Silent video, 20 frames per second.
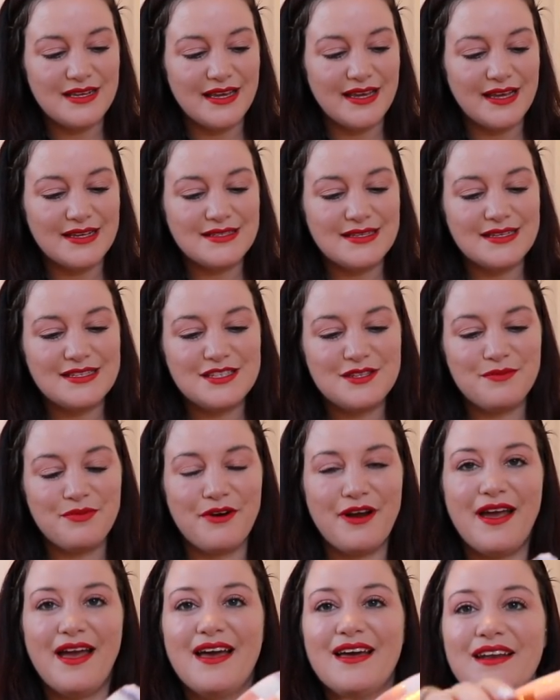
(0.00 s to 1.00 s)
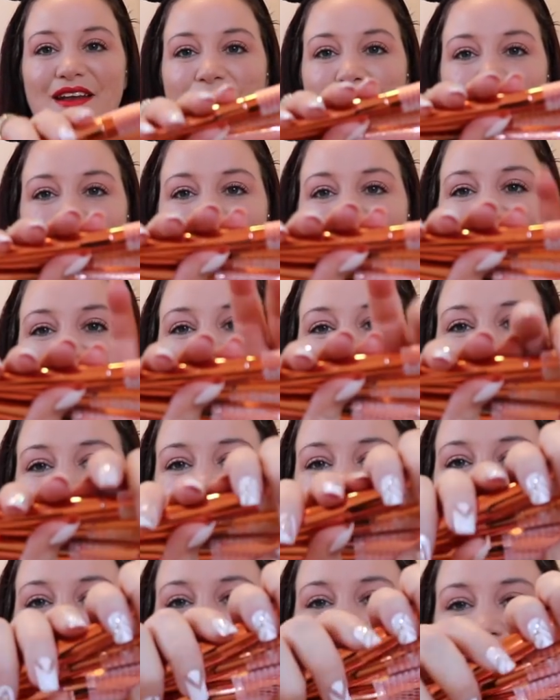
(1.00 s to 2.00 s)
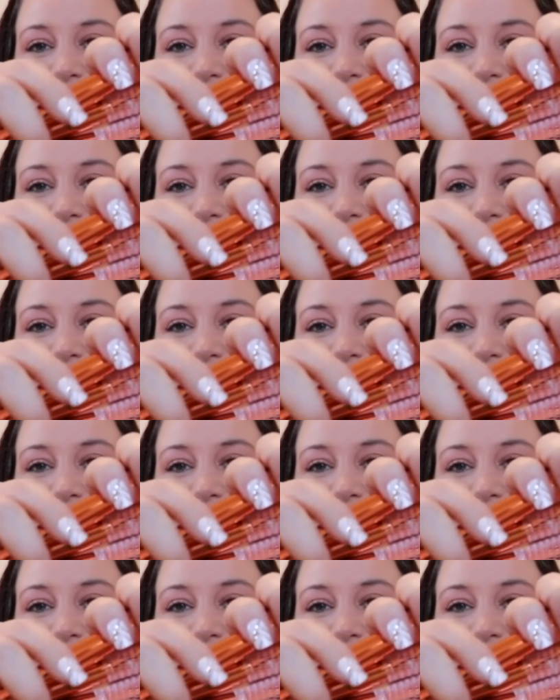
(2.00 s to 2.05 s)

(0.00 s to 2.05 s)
I guess that's the brand, but we're getting